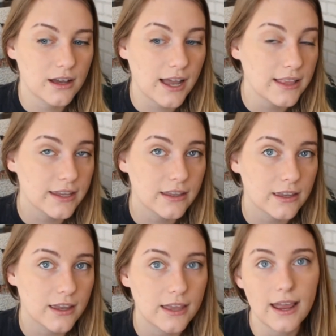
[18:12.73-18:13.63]
I like
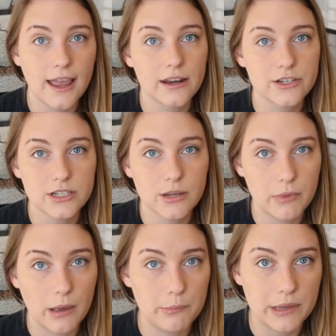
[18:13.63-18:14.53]
it. And I had just
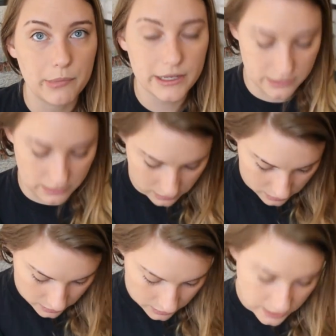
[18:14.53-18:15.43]
a big button
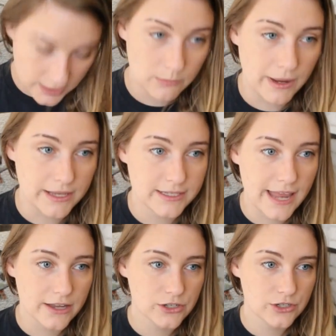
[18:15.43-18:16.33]
in my
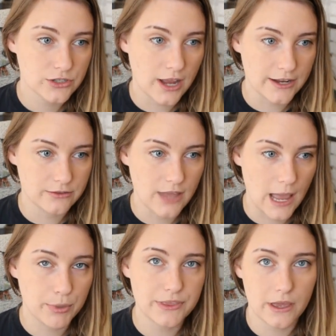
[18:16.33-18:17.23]
stash.
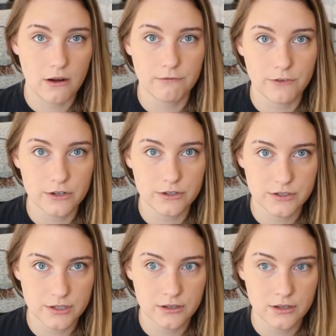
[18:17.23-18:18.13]
I put that on
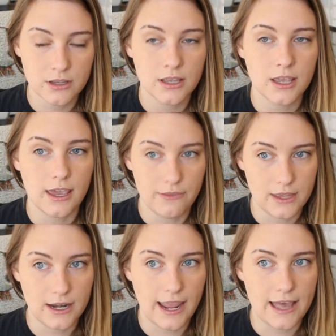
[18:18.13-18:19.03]
first, and
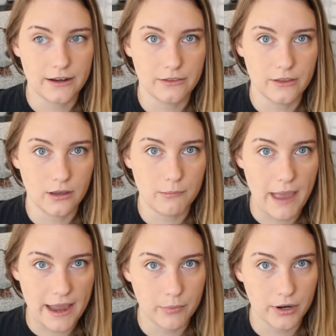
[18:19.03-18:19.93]
then I added the
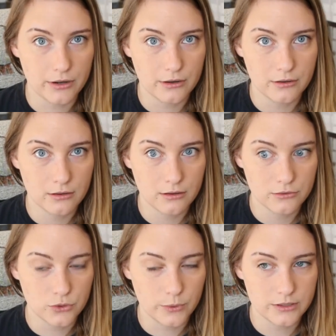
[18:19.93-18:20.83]
back part
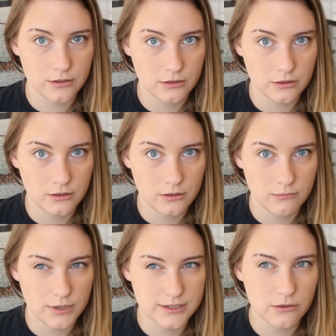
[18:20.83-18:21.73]
to it.
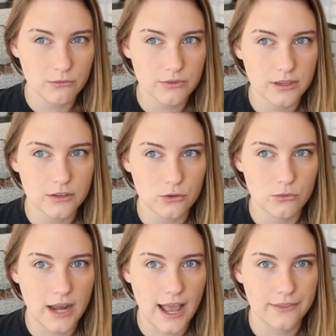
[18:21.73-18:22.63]
Because I don't think that you
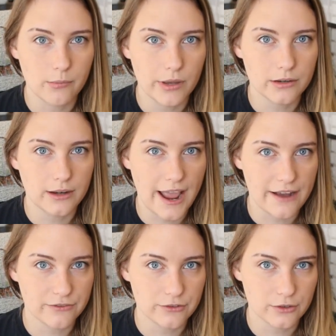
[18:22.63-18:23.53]
could add the button
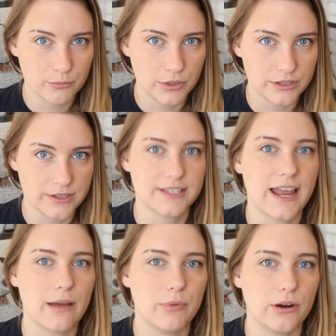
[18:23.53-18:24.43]
after putting the
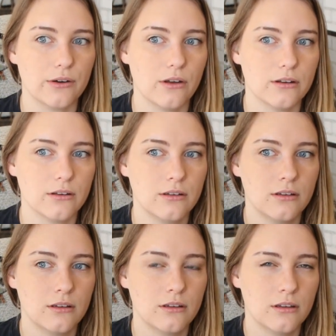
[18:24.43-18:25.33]
snap part on.
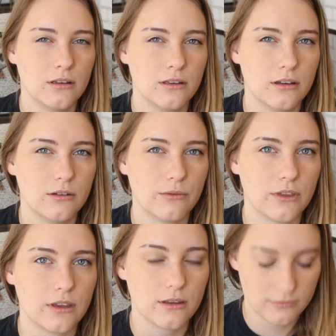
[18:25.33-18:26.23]
I don't
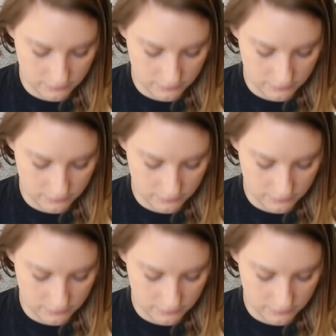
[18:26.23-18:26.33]
think.